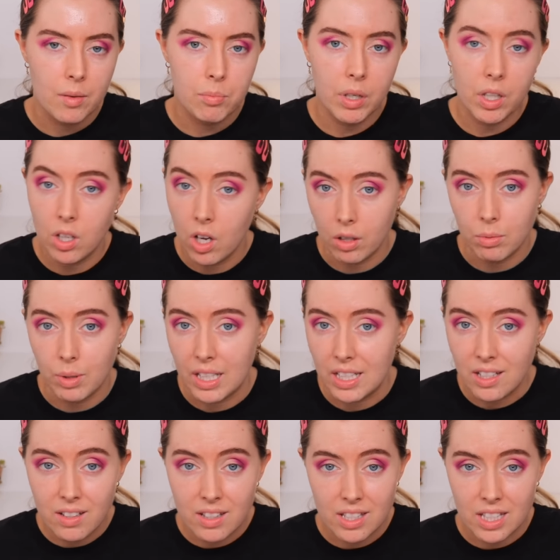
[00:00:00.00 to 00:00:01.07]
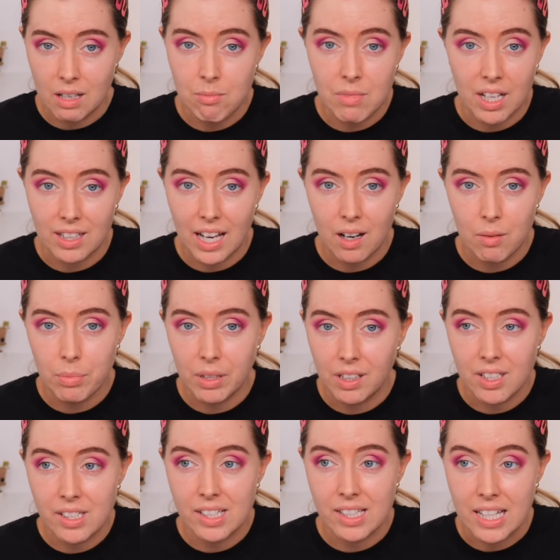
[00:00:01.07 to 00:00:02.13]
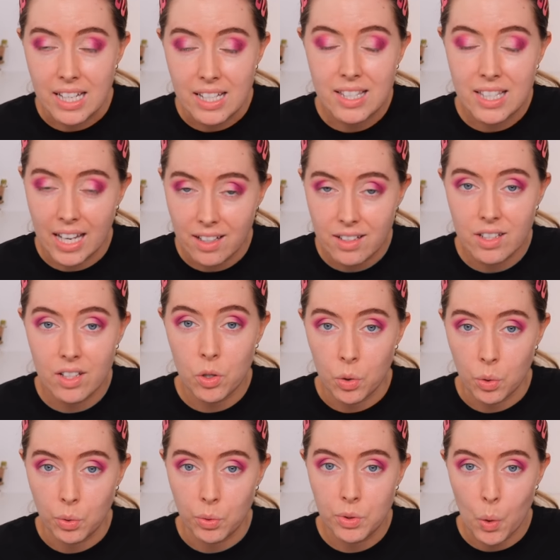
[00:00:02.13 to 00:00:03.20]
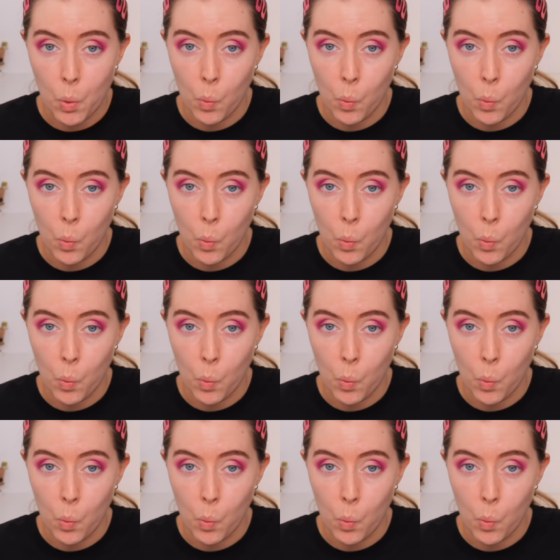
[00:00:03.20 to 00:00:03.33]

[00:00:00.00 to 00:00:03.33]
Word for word: But no, it didn't seem like that because these texts and calls